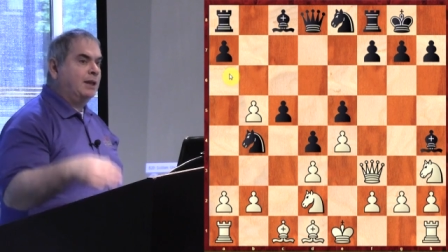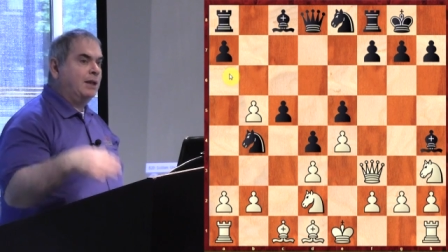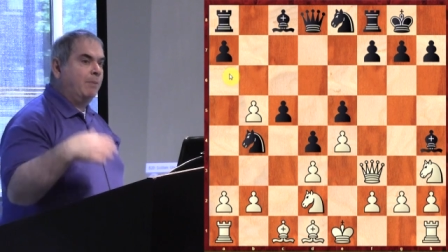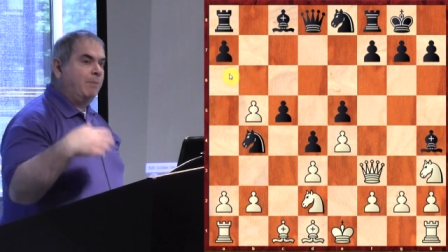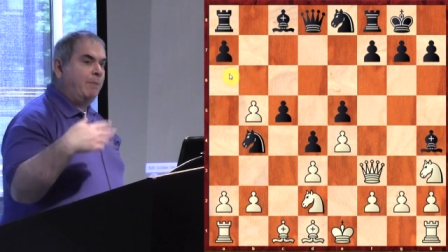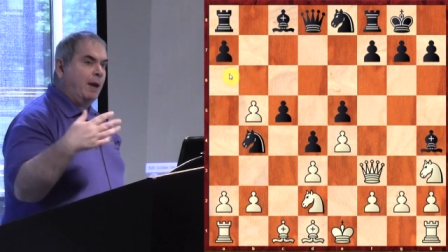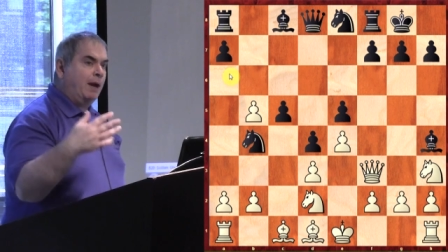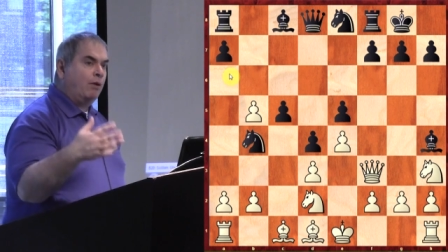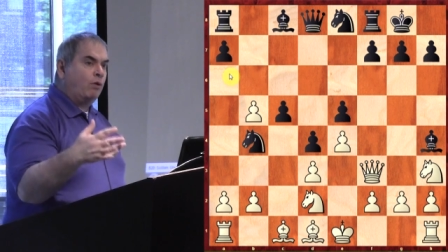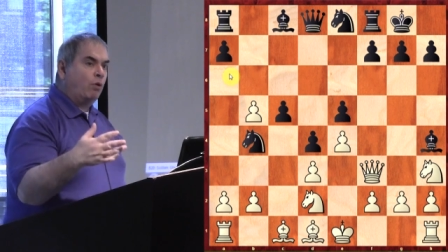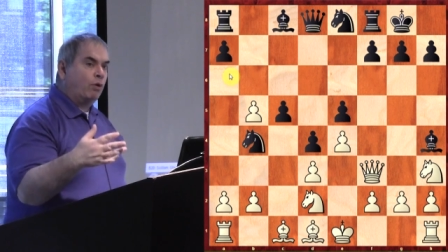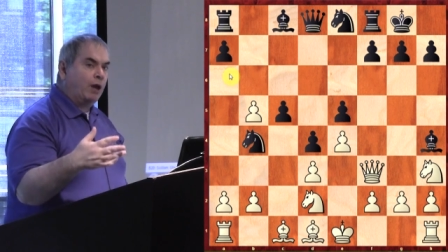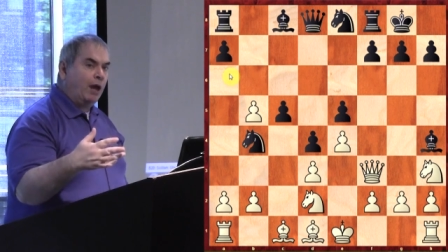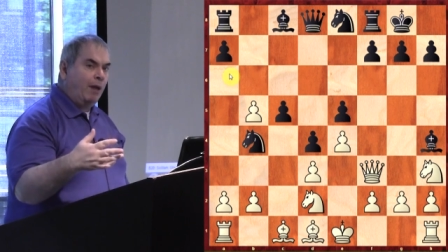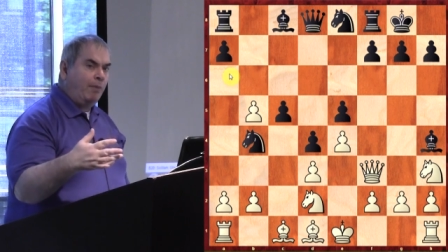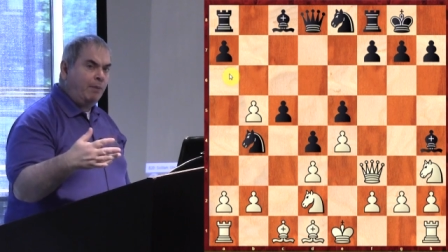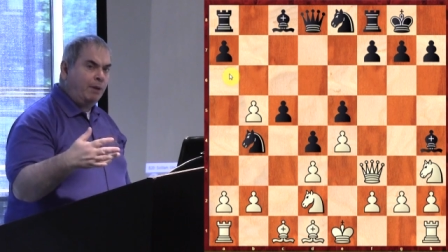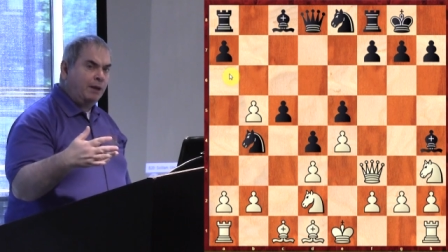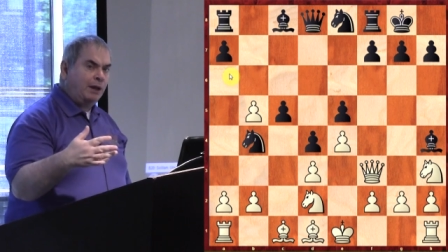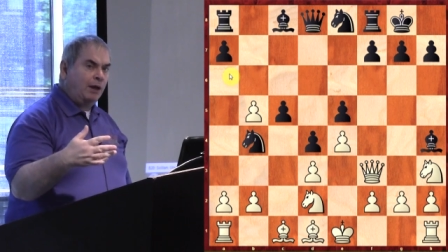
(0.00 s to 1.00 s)
in the Benko
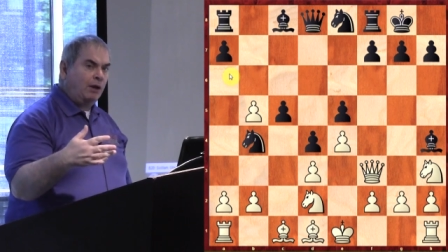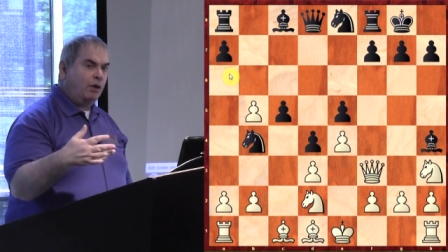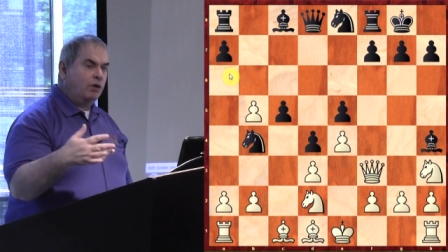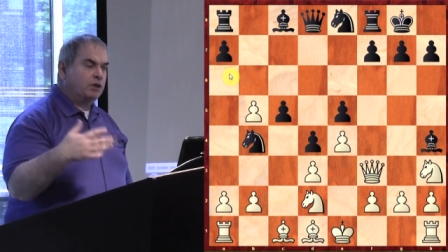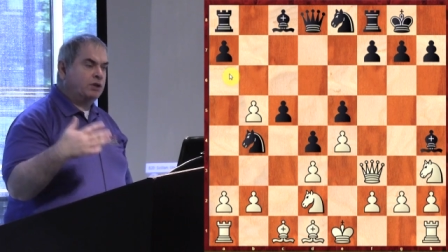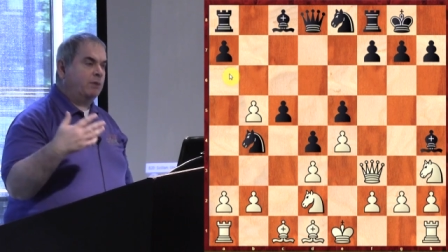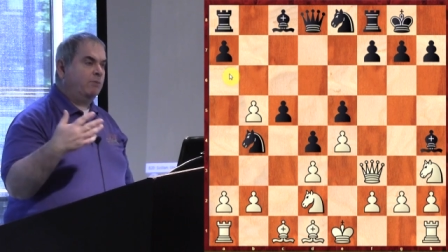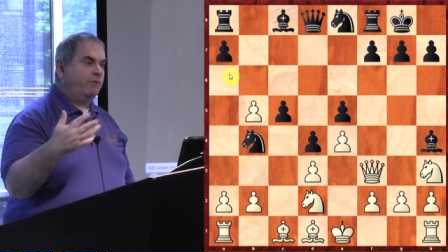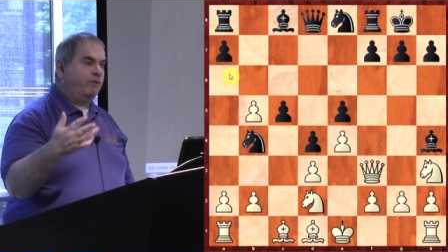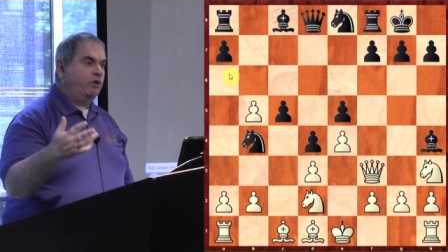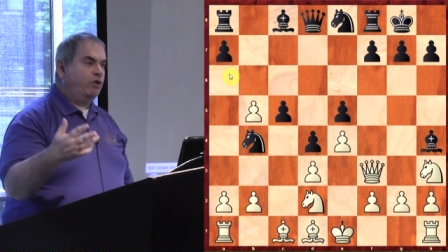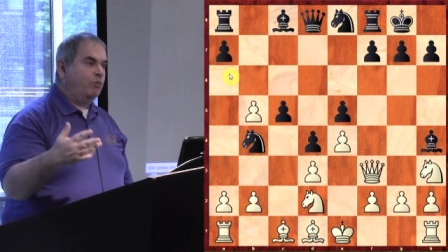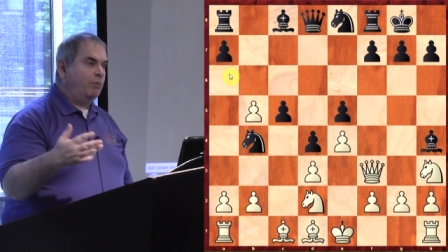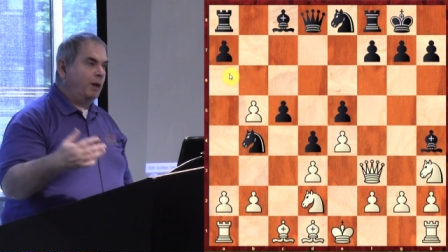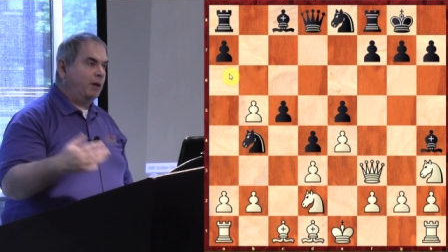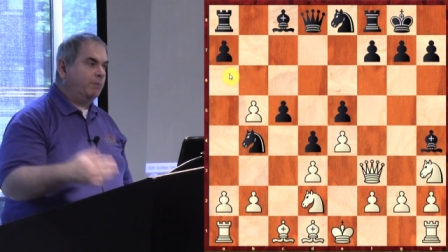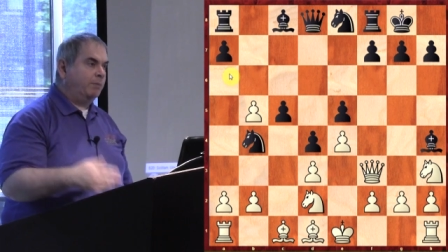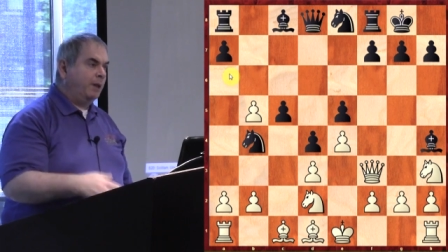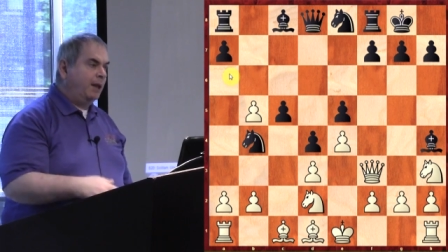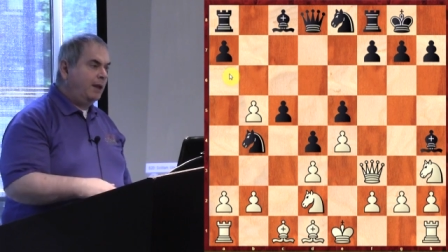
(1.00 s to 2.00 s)
Gambit. I don't know some of you
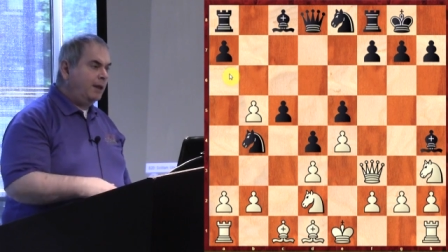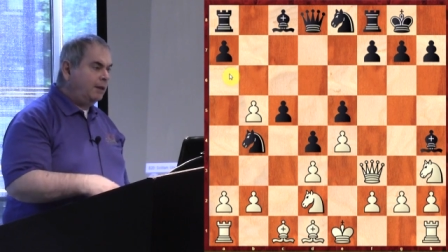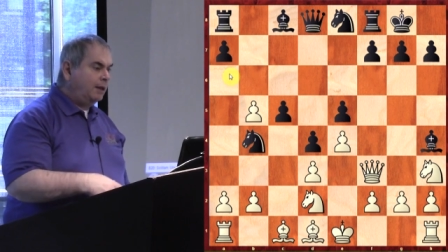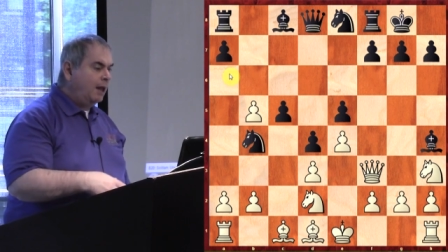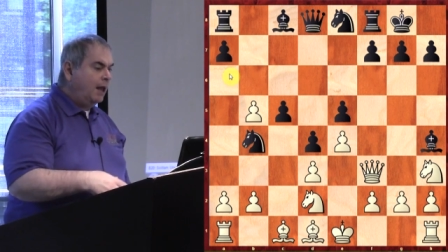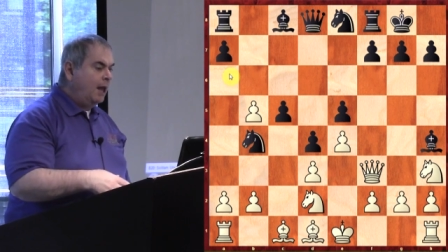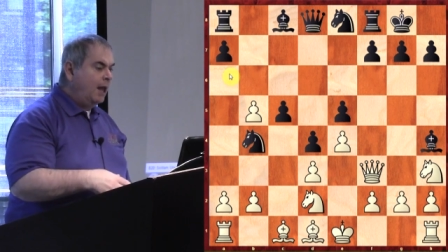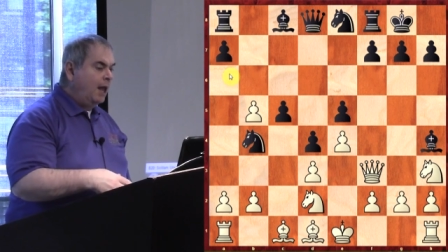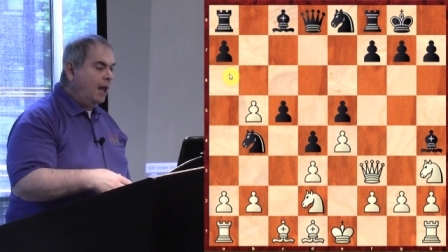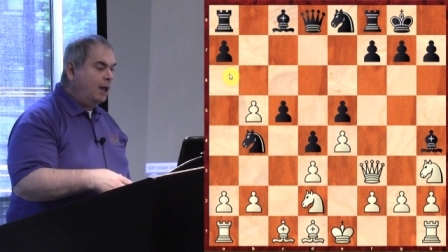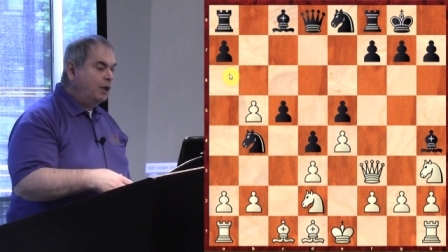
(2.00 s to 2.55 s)
might play it.